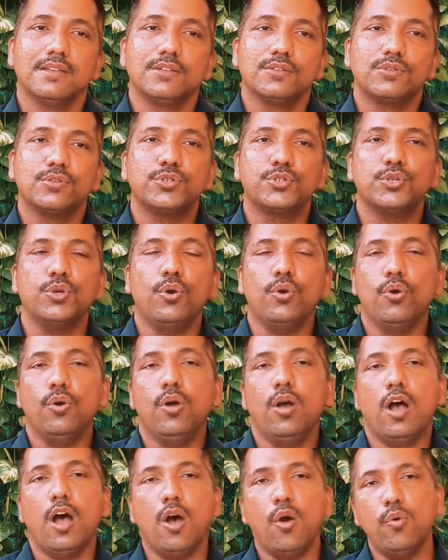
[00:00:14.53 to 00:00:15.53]
To show
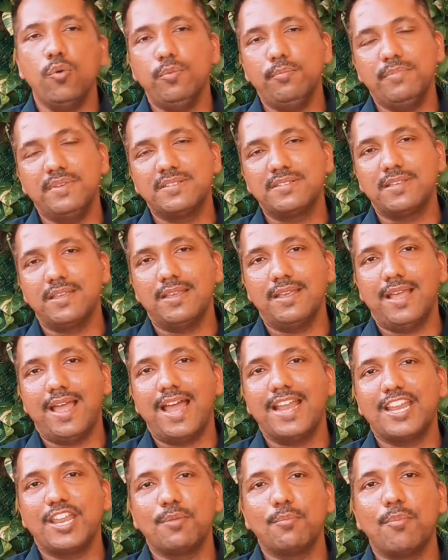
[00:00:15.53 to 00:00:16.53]
how busy
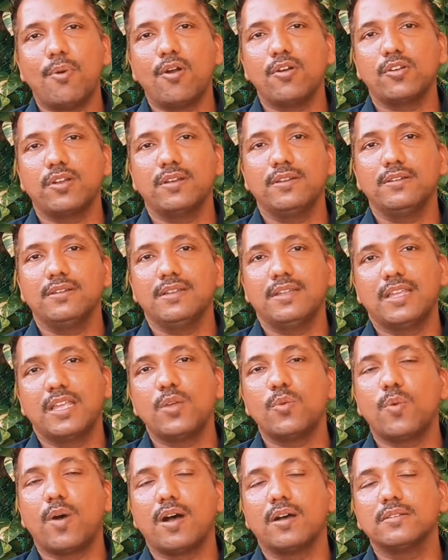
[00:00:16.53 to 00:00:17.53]
and important he
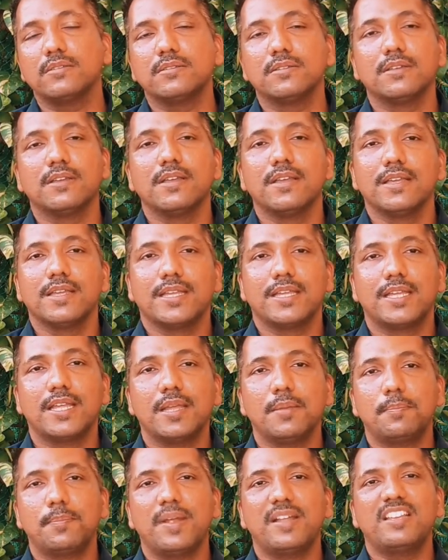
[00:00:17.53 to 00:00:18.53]
was,
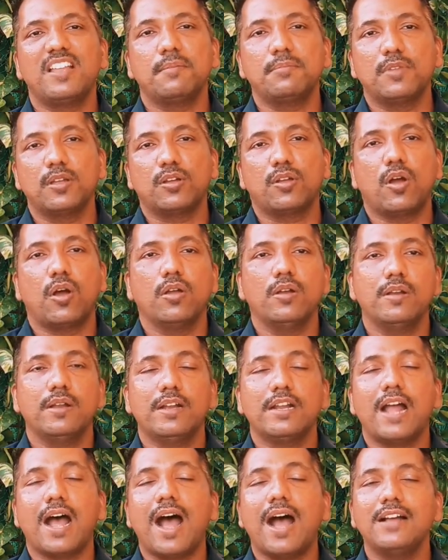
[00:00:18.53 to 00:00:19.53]
he picked up the call
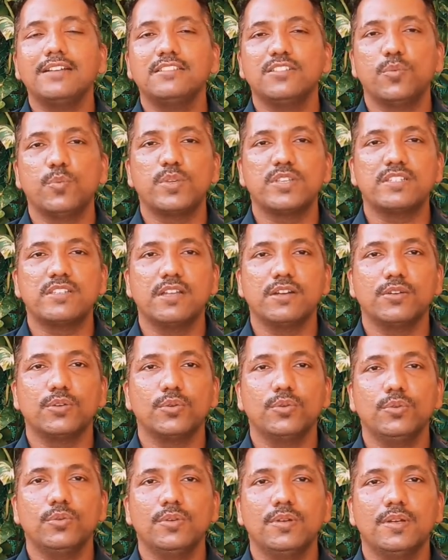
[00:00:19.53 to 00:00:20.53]
and asked the visitor
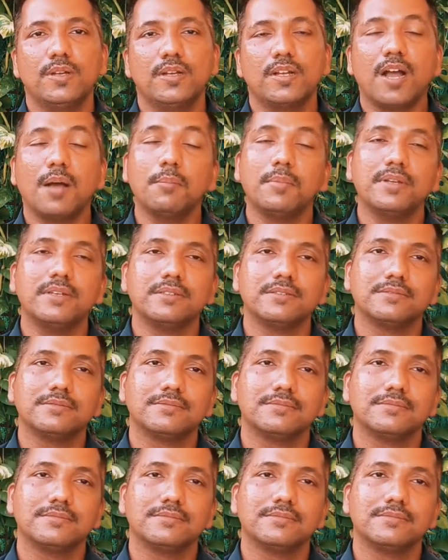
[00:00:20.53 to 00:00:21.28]
to come in.